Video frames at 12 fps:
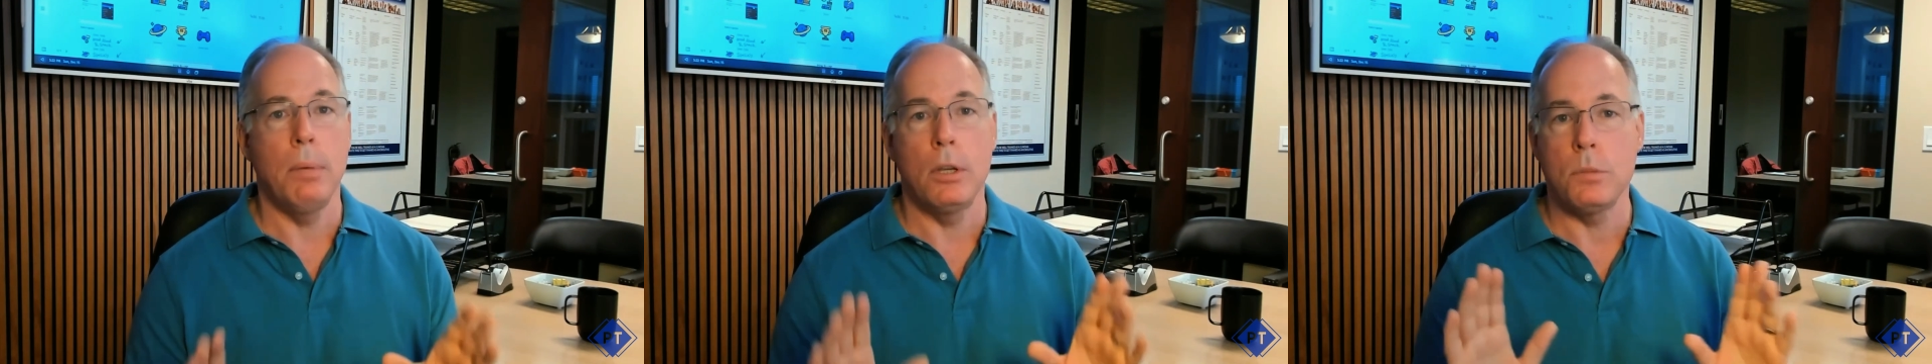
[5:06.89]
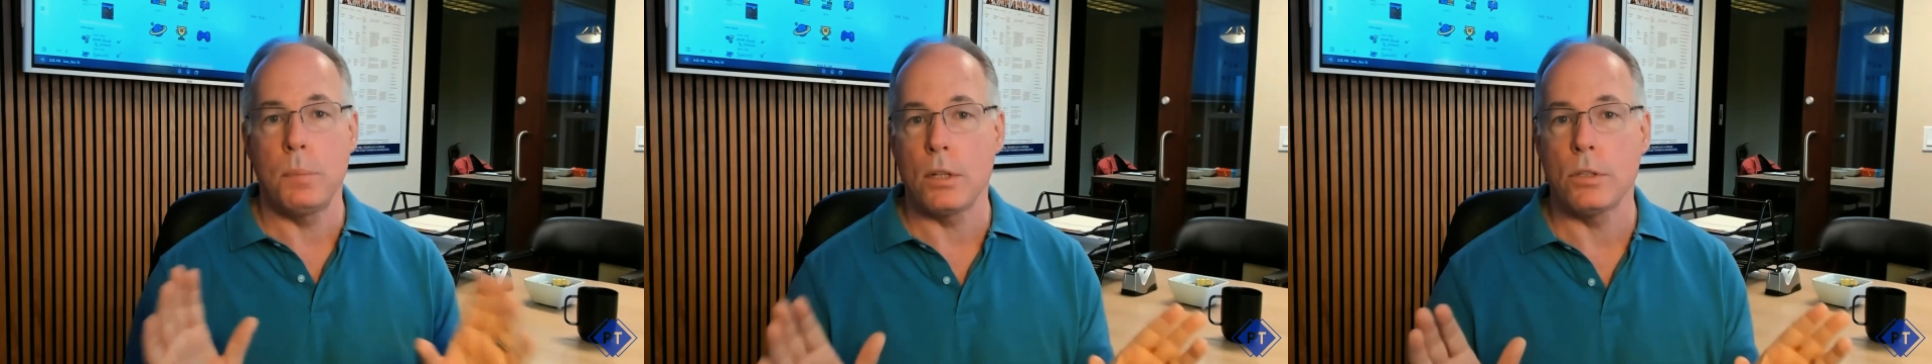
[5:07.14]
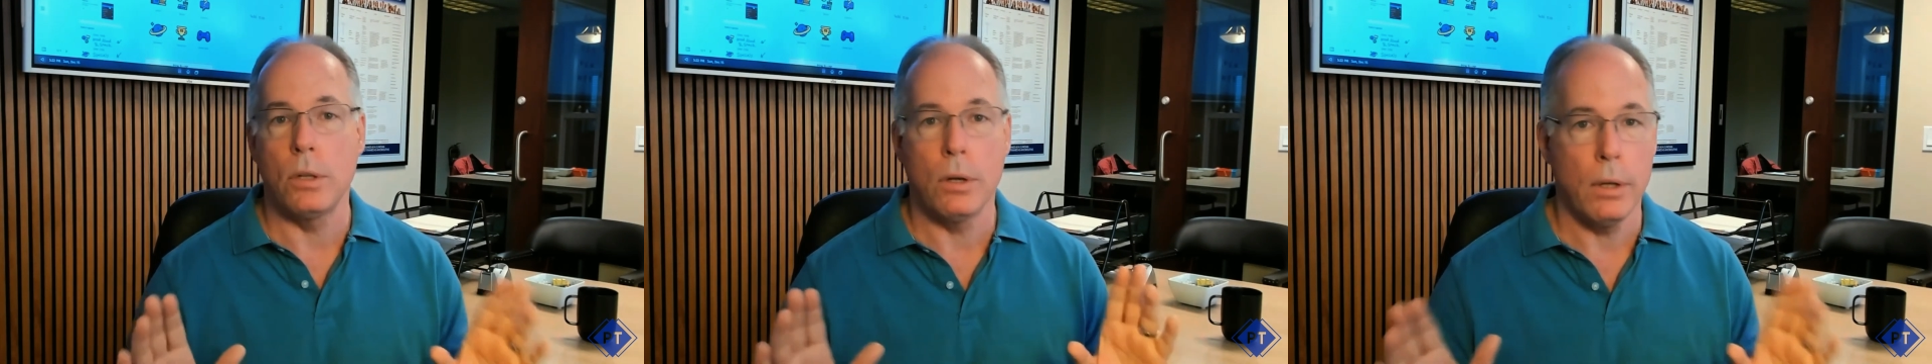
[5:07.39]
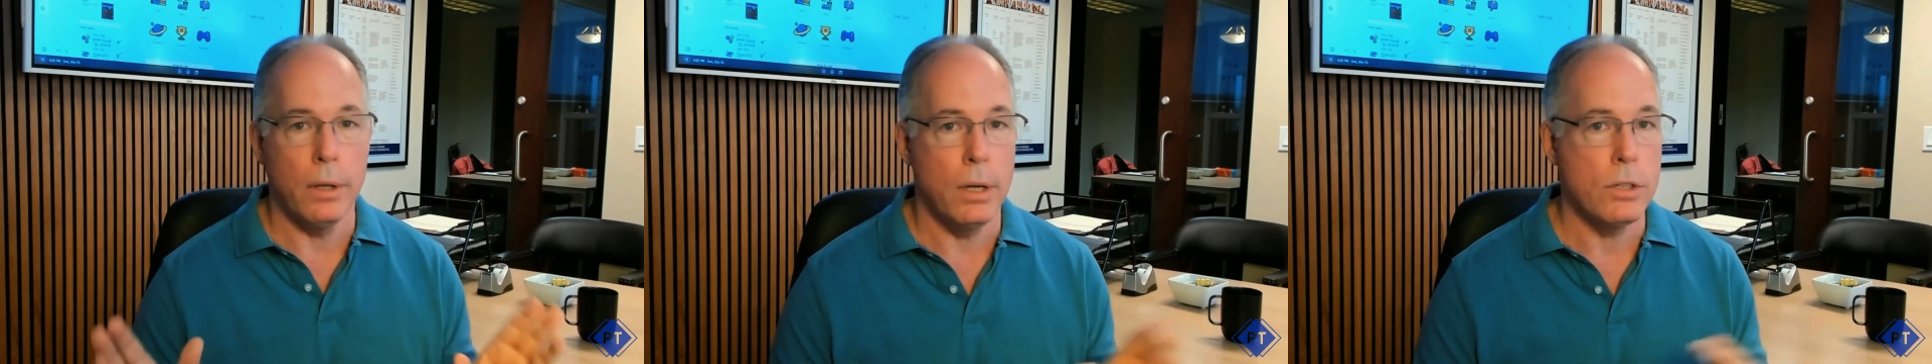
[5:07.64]
but especially your
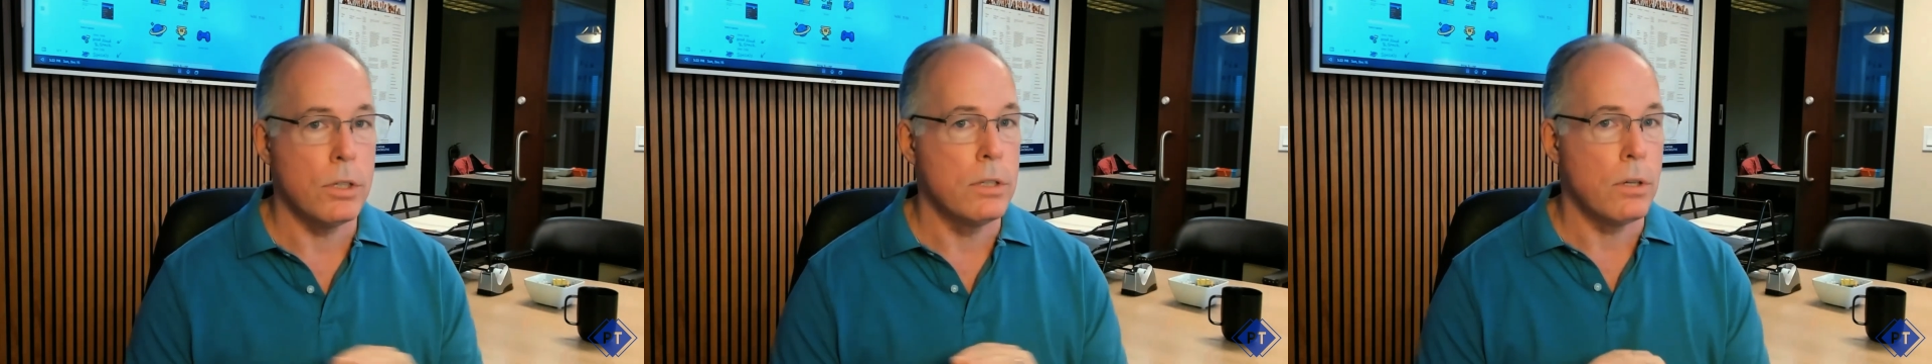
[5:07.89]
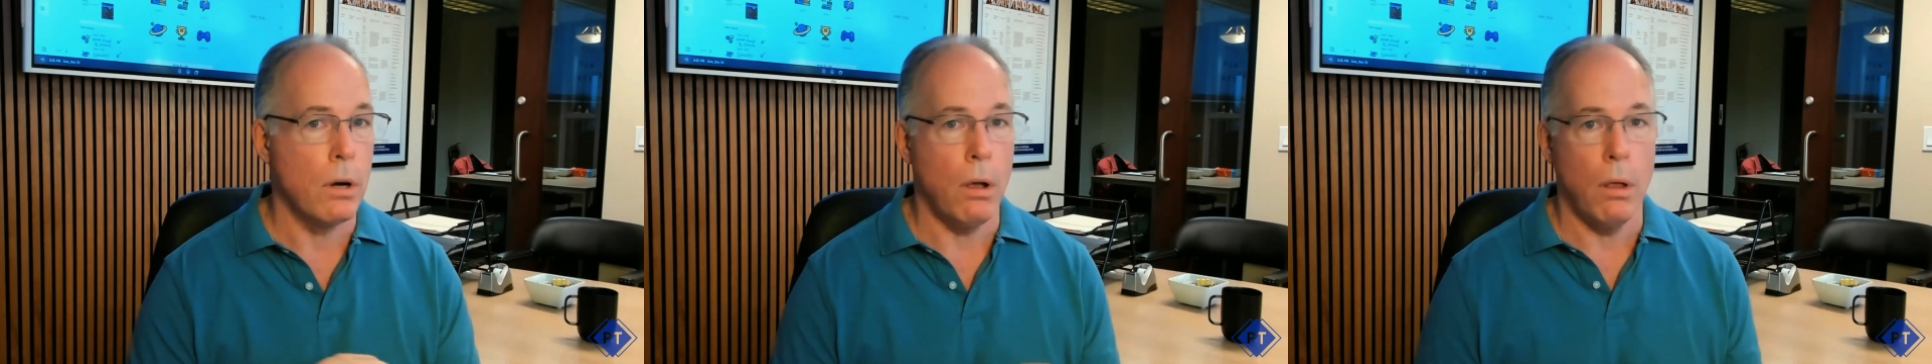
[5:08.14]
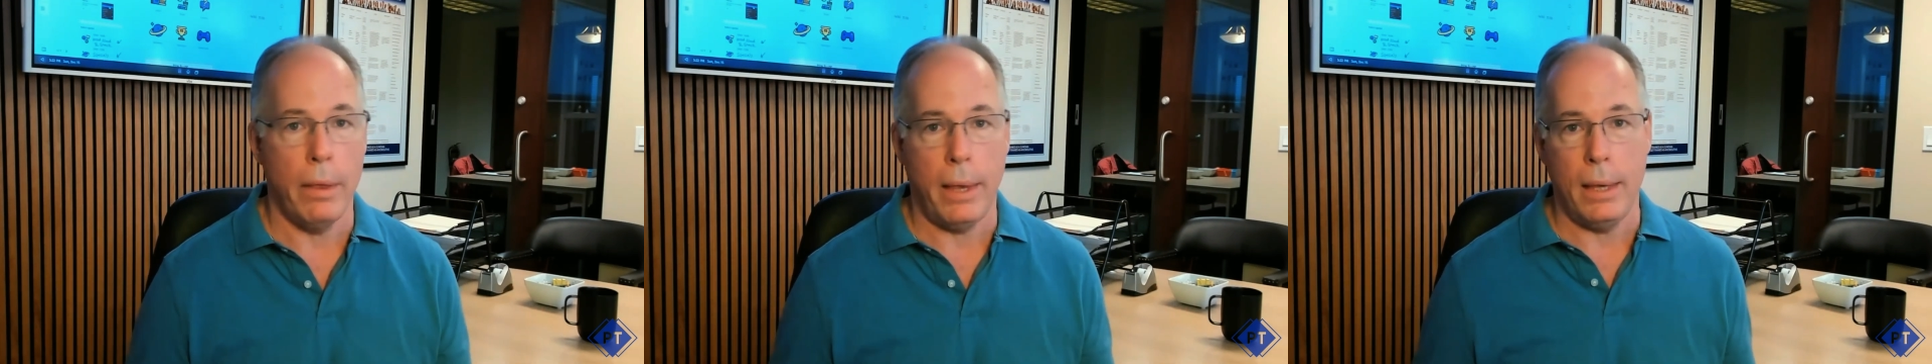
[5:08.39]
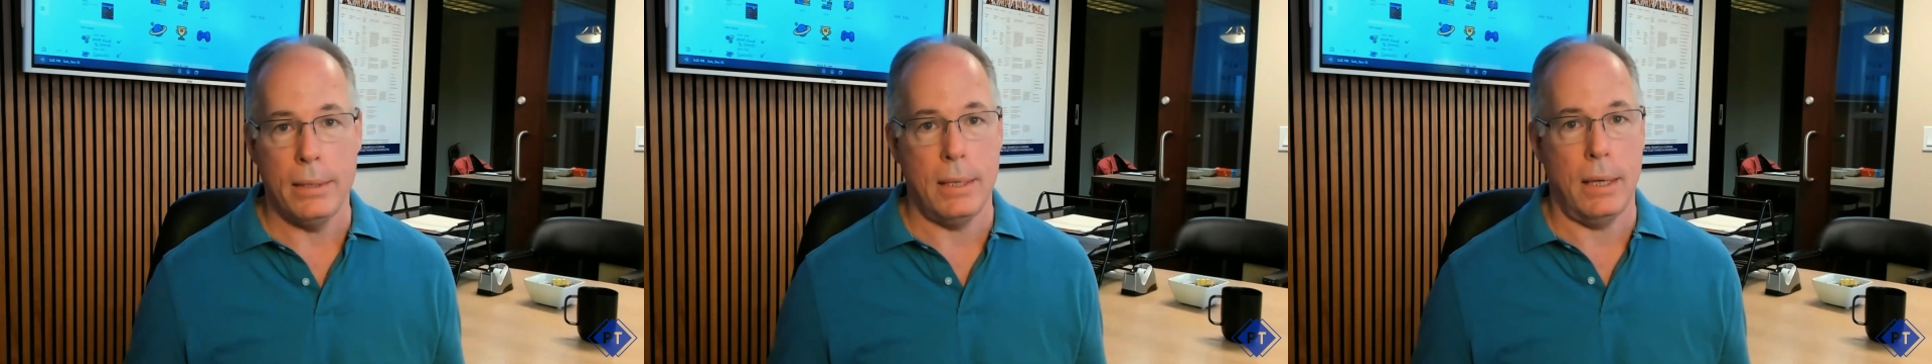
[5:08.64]
clinicians, they're all
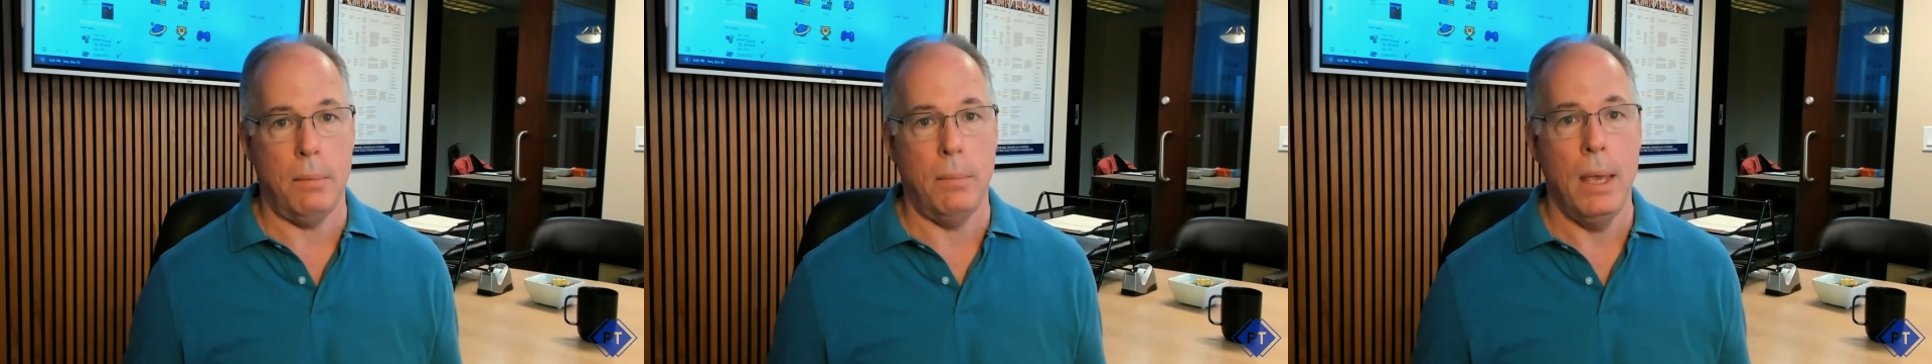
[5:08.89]
A team.